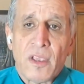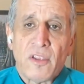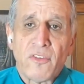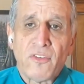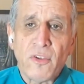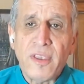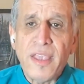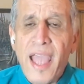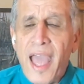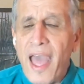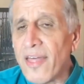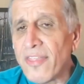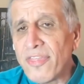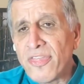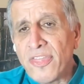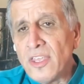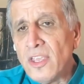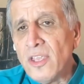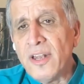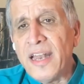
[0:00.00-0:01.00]
So
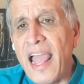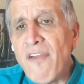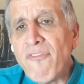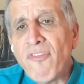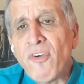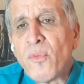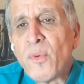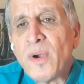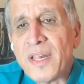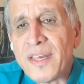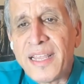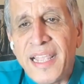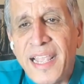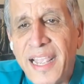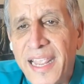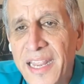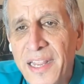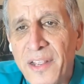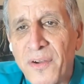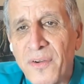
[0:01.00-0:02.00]
yes, you never really
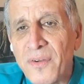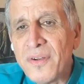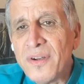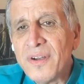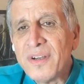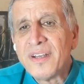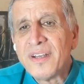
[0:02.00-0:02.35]
heal.